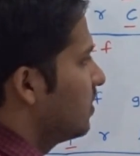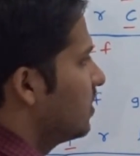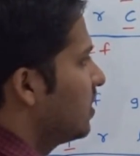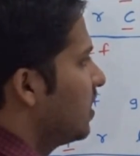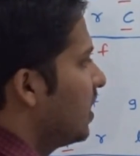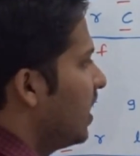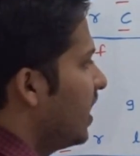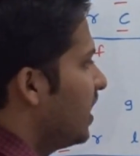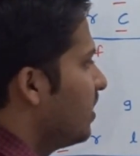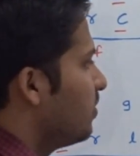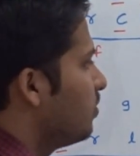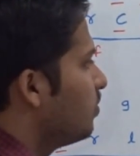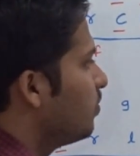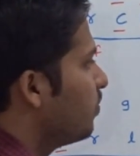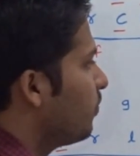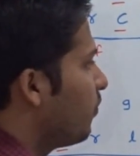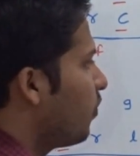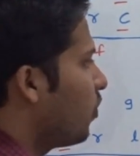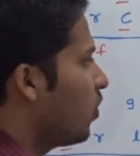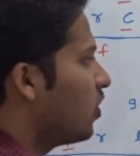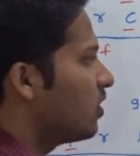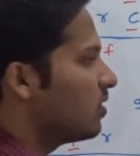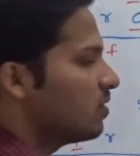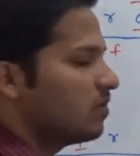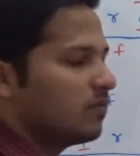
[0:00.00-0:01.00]
claim
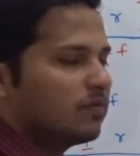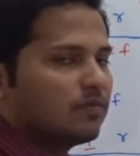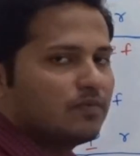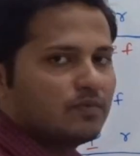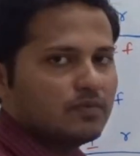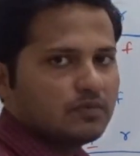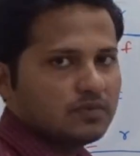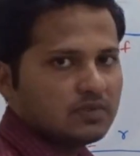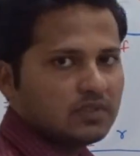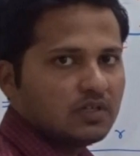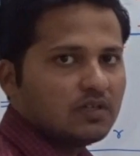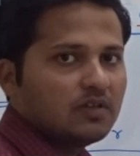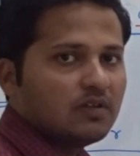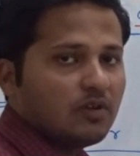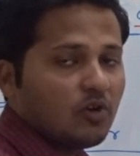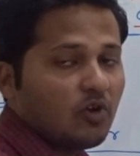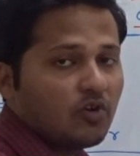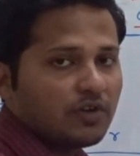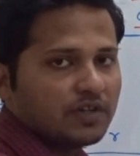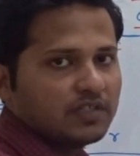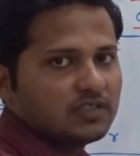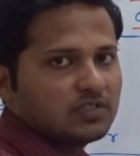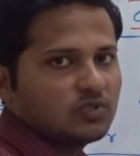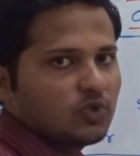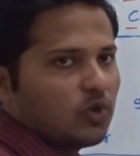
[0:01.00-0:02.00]
for the
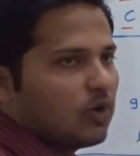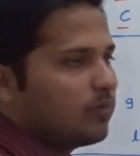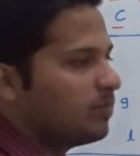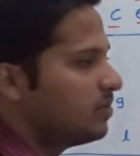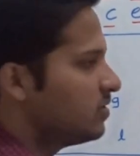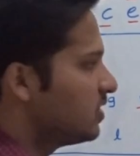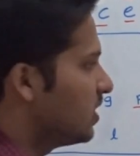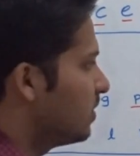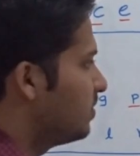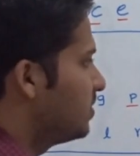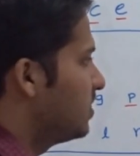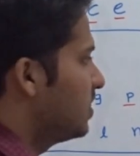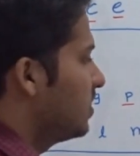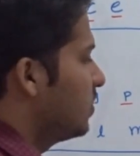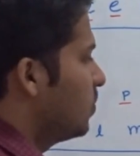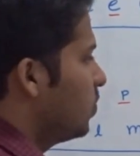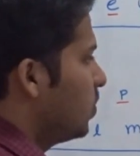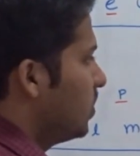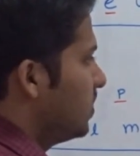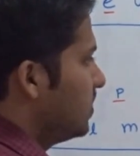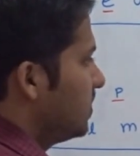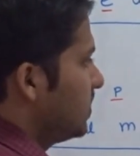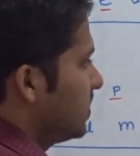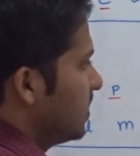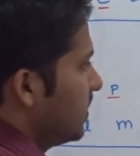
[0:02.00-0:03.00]
longest common
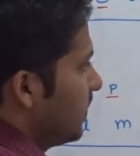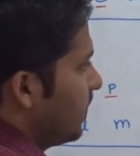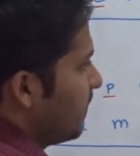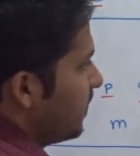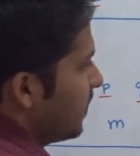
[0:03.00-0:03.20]
subsequence.